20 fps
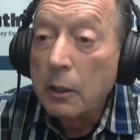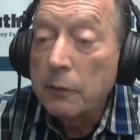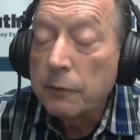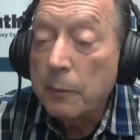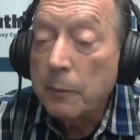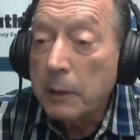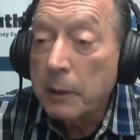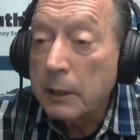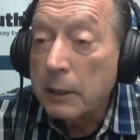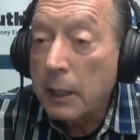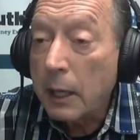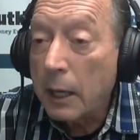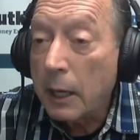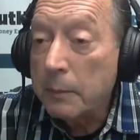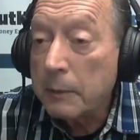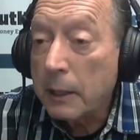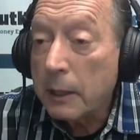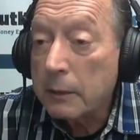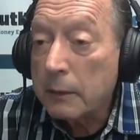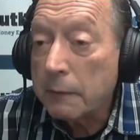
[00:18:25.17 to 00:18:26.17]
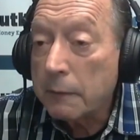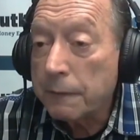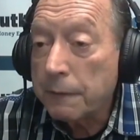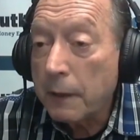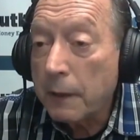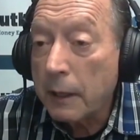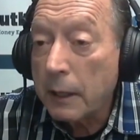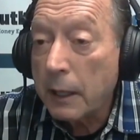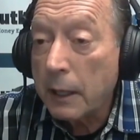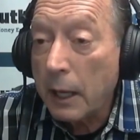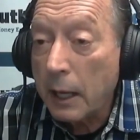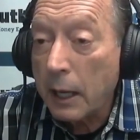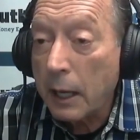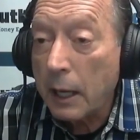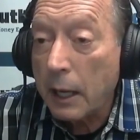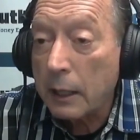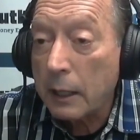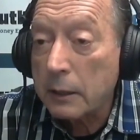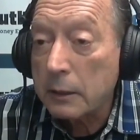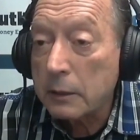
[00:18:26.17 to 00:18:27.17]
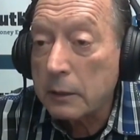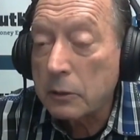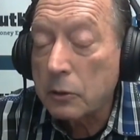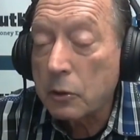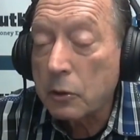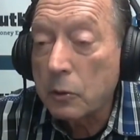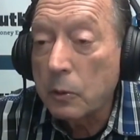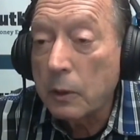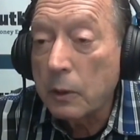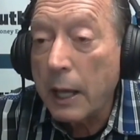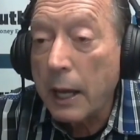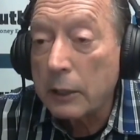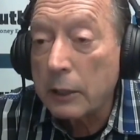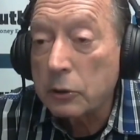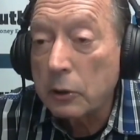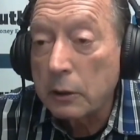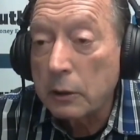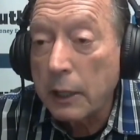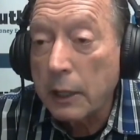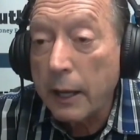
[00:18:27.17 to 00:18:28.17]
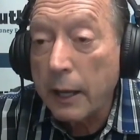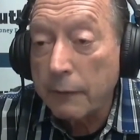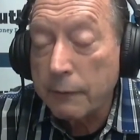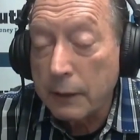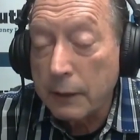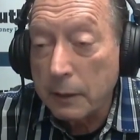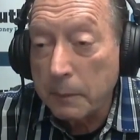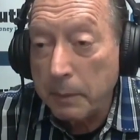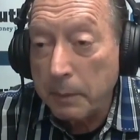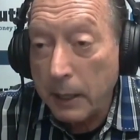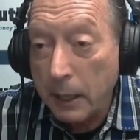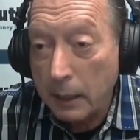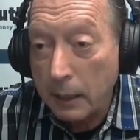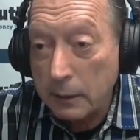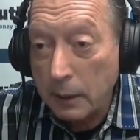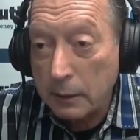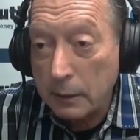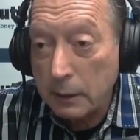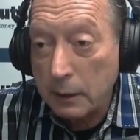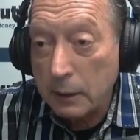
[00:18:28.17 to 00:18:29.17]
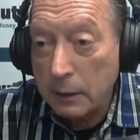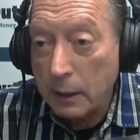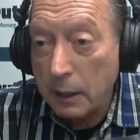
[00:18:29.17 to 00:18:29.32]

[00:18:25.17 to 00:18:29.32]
from the time that the Fed acts to it actually to have an impact on the